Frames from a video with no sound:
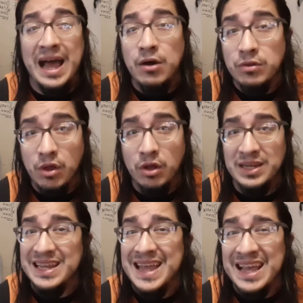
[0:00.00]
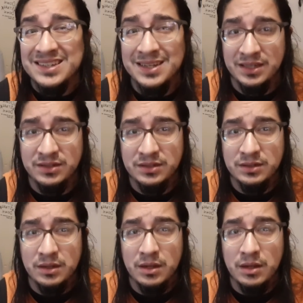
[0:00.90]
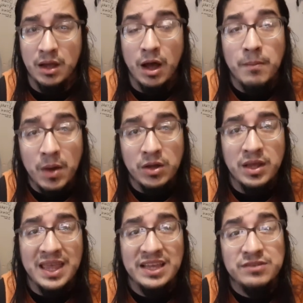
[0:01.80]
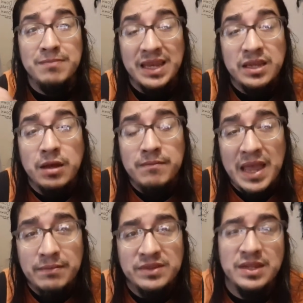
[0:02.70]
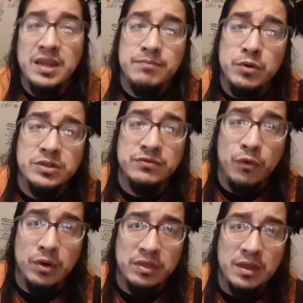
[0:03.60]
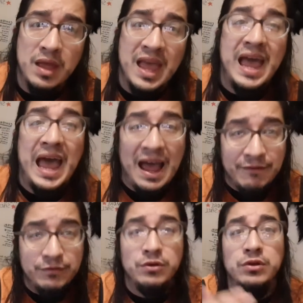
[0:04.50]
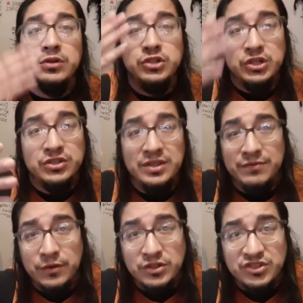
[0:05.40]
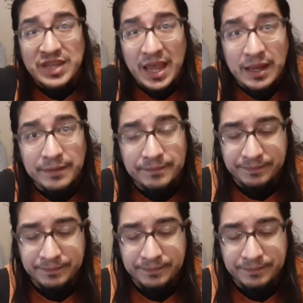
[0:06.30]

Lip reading: outlawed in Exodus among his many commandments that he puts forth after just the first 10.